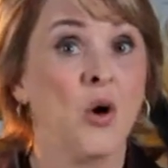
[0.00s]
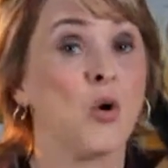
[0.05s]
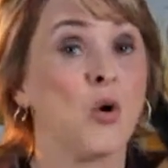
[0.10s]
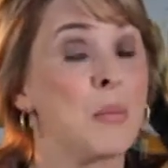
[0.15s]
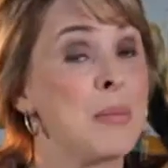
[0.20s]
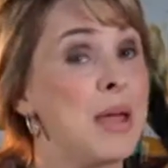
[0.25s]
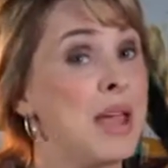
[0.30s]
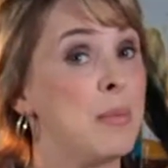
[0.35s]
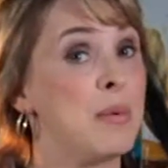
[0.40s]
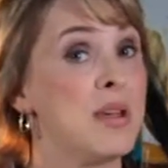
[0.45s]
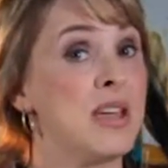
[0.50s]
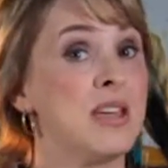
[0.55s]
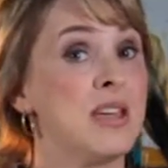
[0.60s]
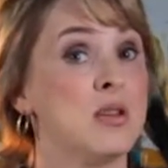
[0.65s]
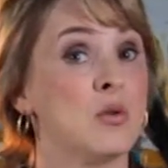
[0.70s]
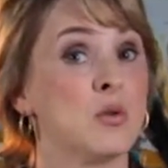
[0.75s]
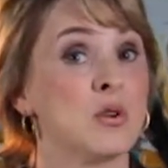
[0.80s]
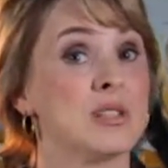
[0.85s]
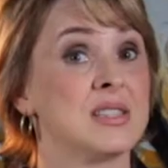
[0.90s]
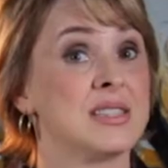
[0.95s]
or maybe
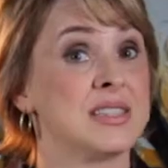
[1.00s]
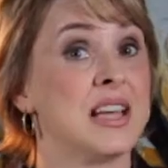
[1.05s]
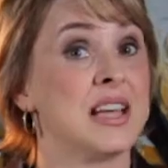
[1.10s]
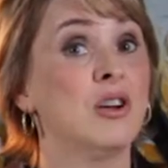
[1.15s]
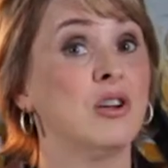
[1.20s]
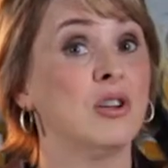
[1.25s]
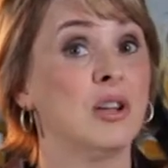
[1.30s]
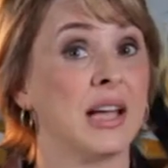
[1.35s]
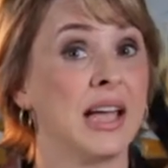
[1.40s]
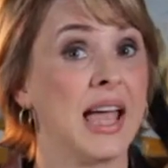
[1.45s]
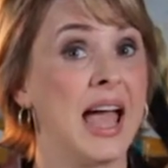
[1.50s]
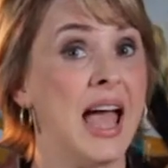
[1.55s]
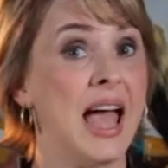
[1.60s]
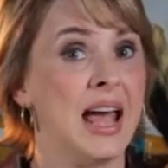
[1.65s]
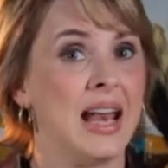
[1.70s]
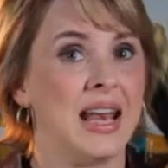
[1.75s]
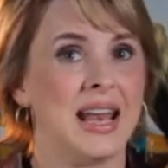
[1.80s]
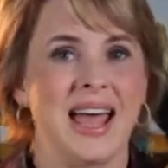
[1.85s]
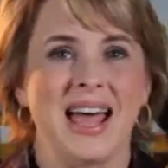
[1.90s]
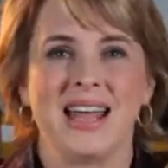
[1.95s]
you are single
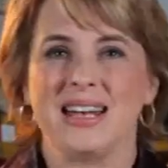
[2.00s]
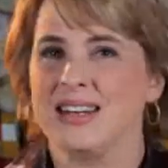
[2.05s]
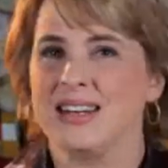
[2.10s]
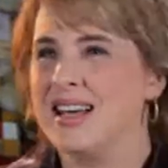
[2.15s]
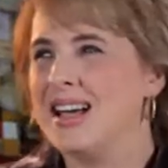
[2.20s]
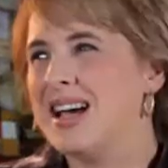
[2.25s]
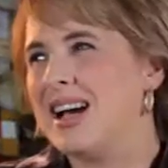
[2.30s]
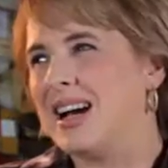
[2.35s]
again and